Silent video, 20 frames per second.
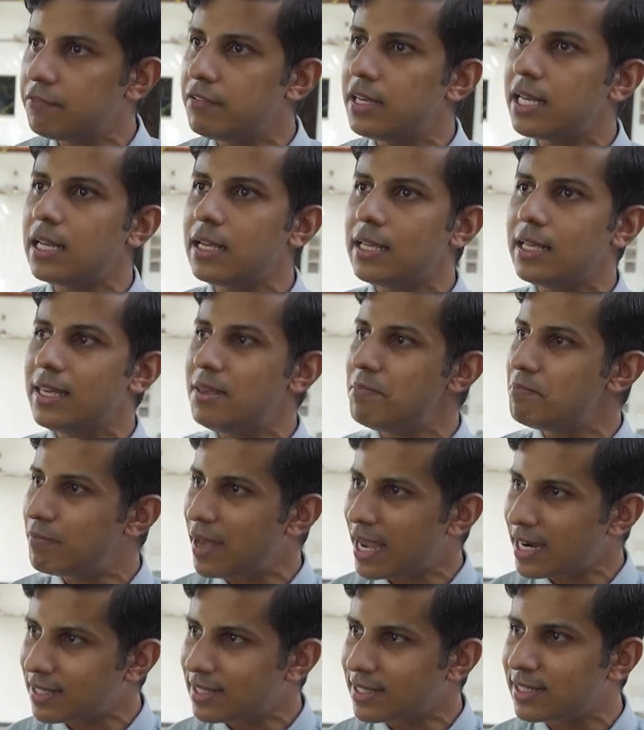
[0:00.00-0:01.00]
will
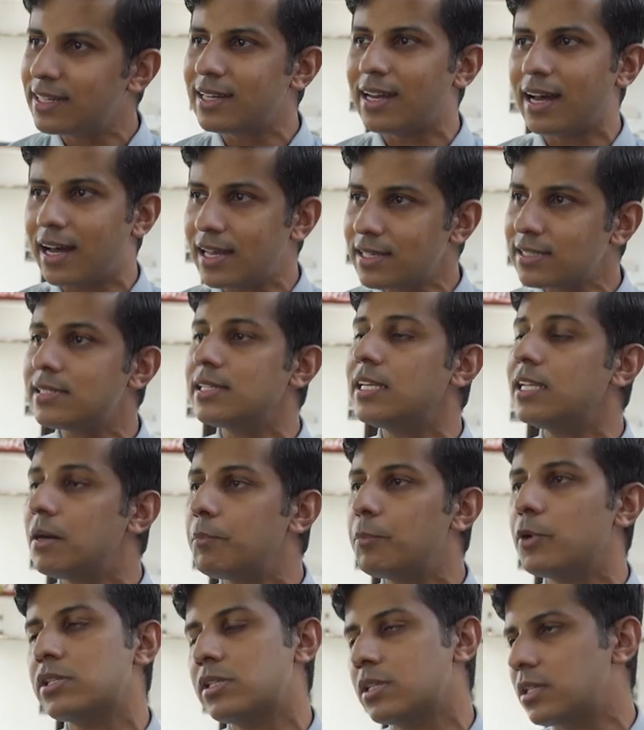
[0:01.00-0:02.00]
impact us in a
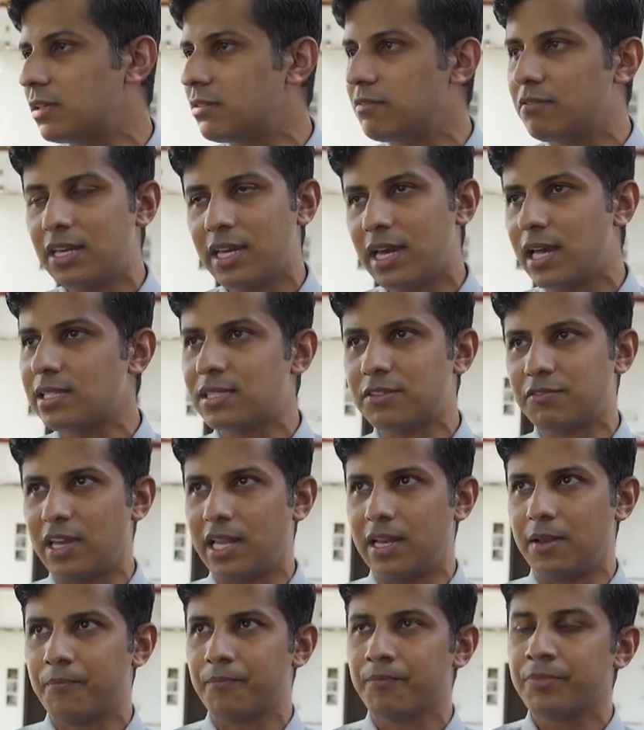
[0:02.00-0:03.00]
positive way as well.